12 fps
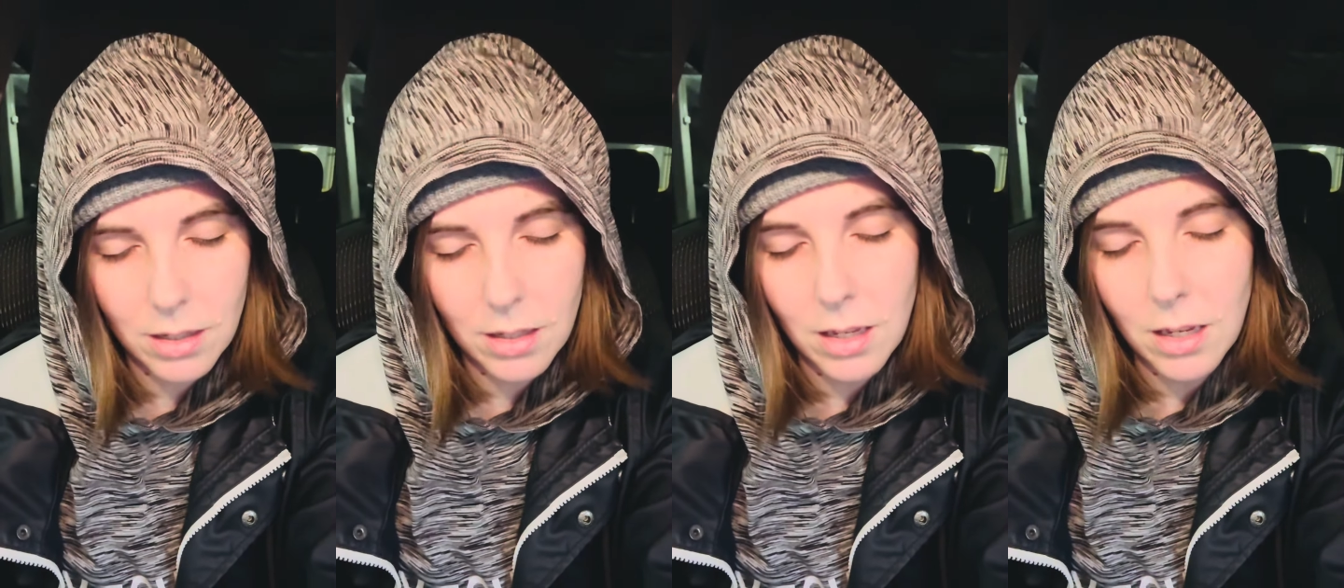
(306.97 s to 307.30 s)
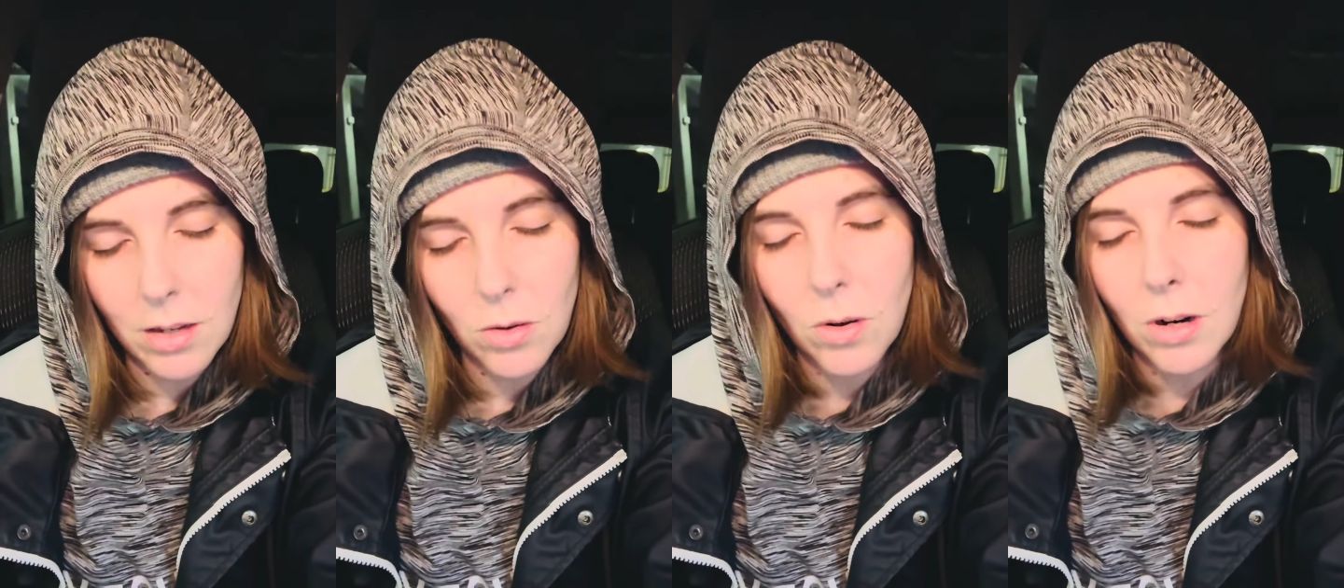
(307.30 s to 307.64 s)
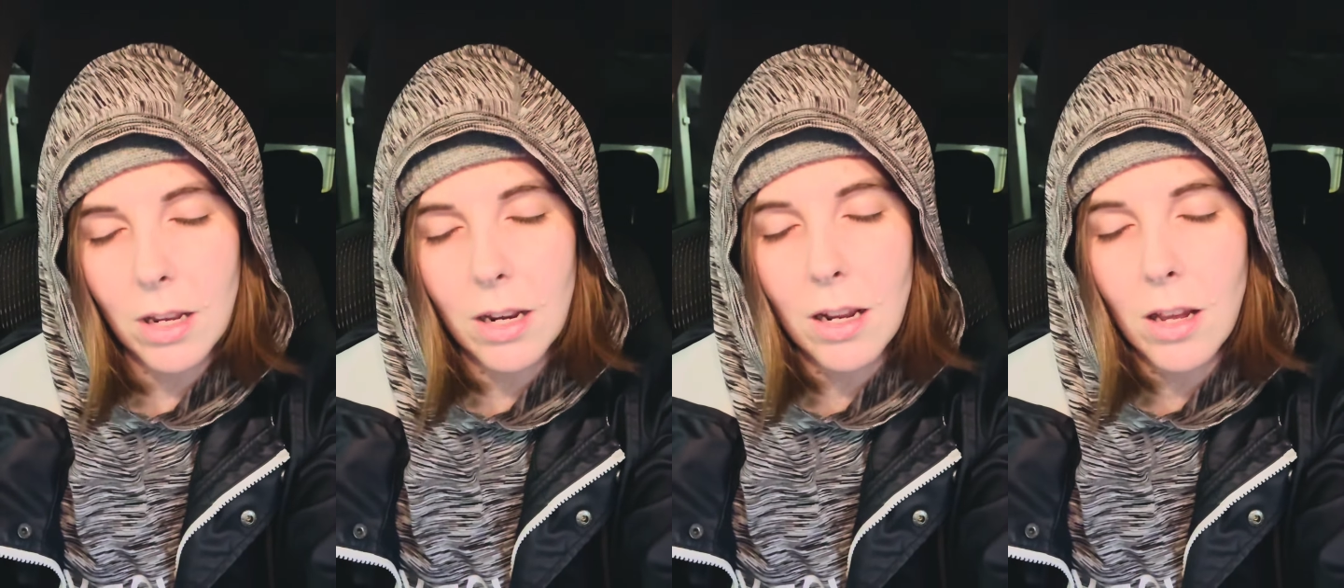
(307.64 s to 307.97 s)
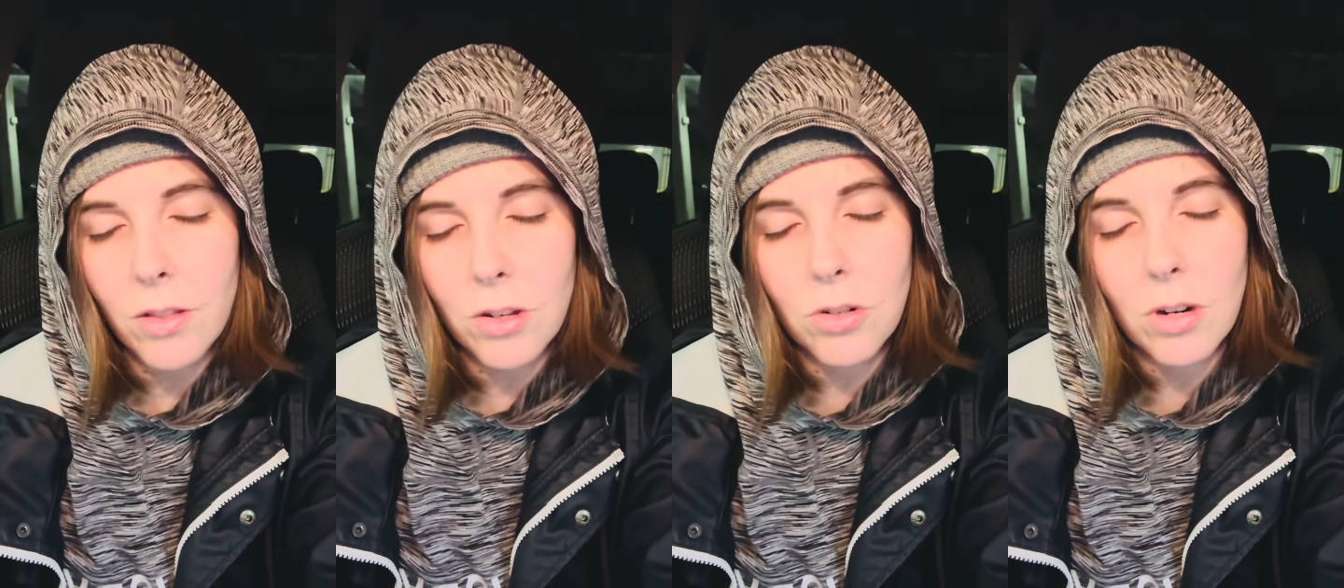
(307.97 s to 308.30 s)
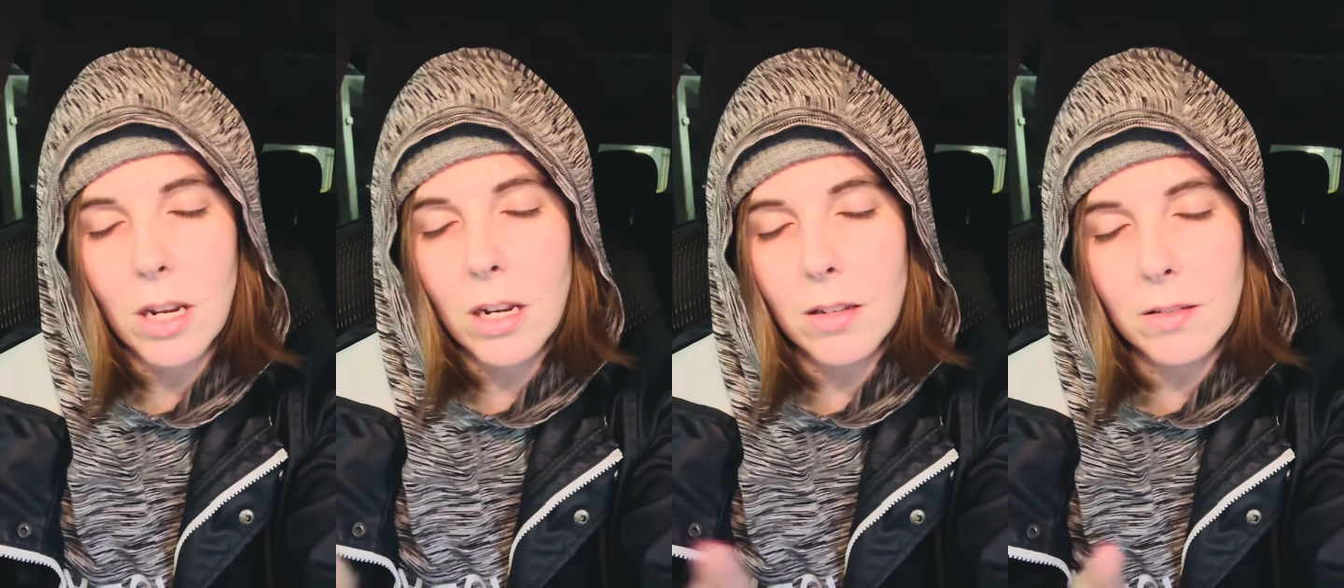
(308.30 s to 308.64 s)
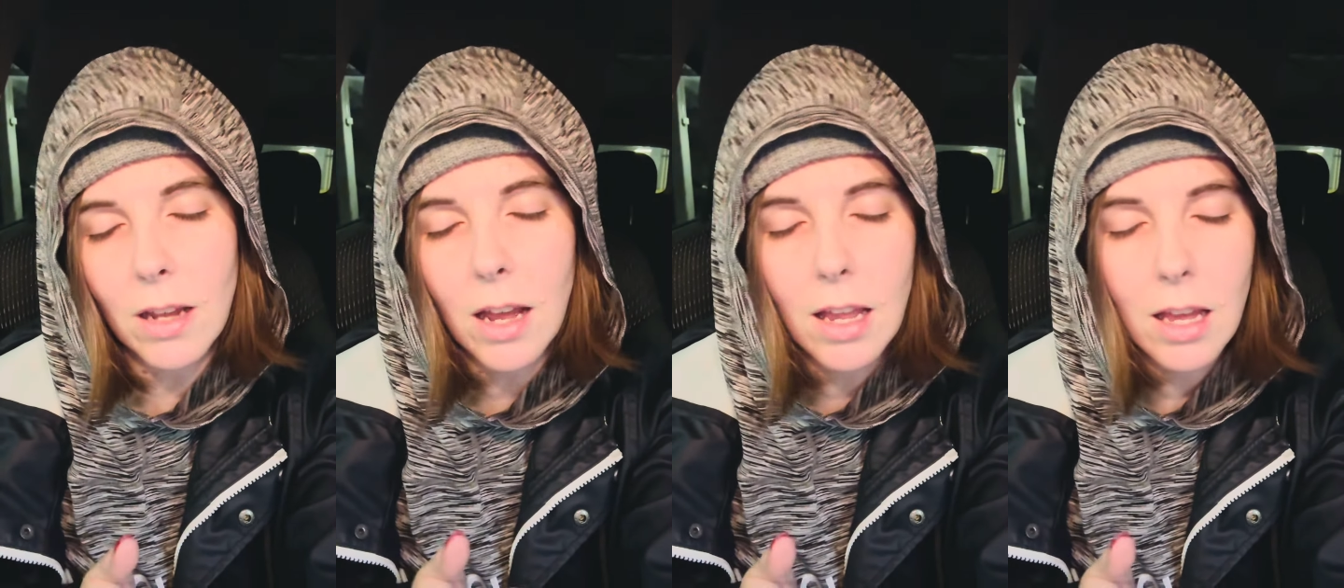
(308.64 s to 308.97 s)
like who are getting on the train to
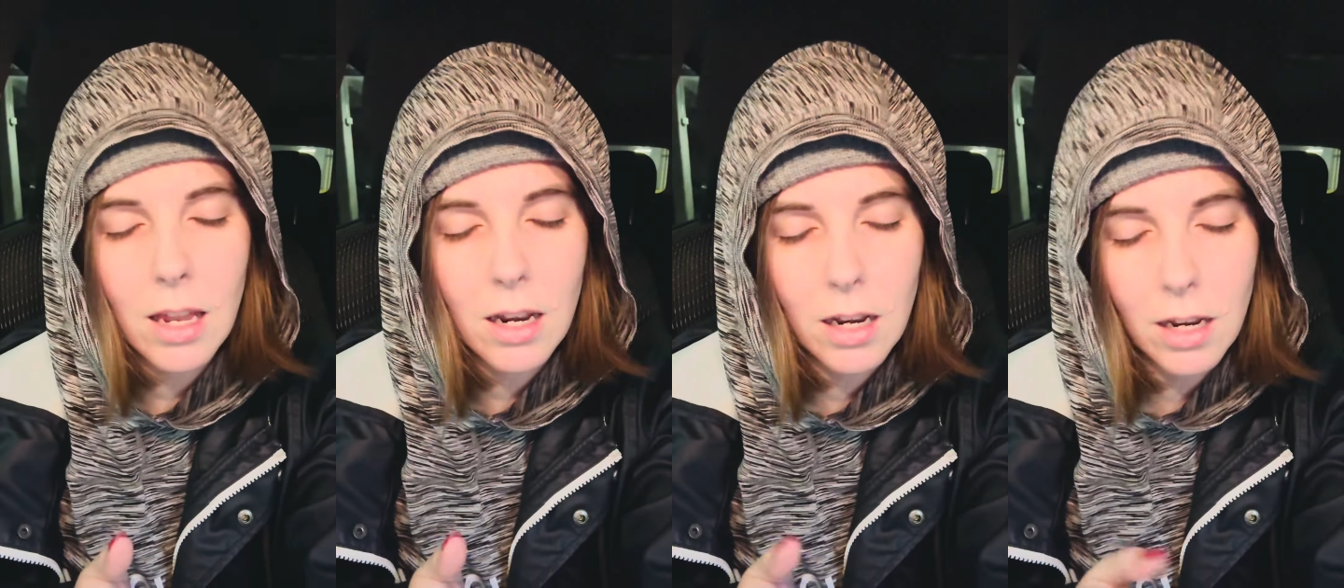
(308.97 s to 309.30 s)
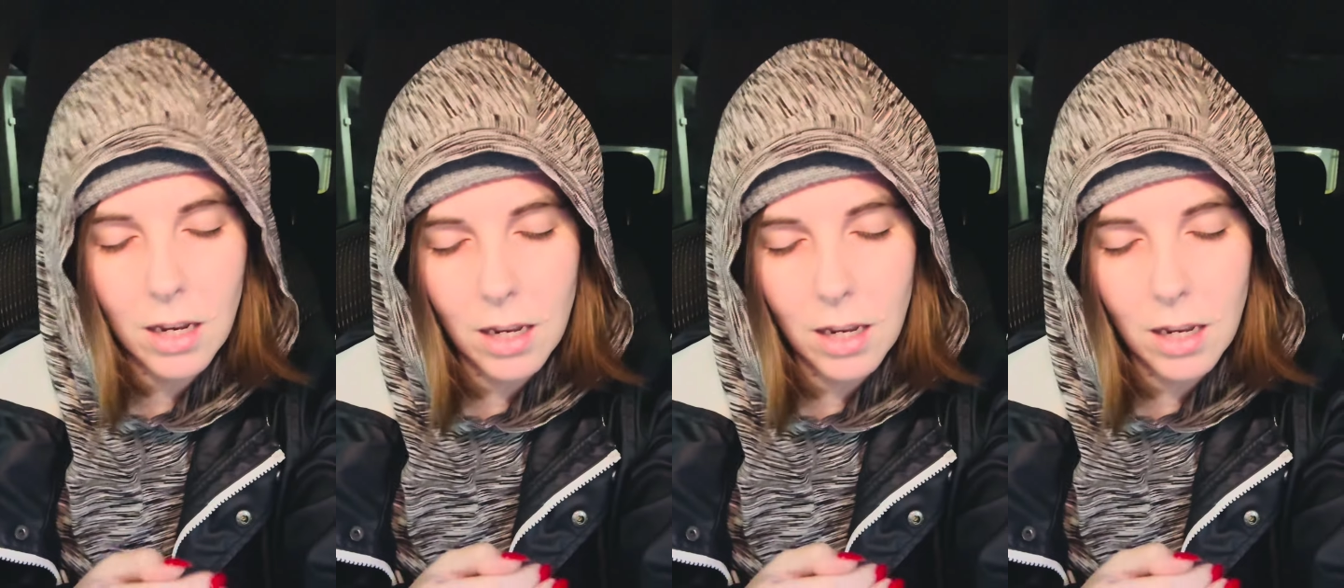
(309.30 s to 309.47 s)
Zion.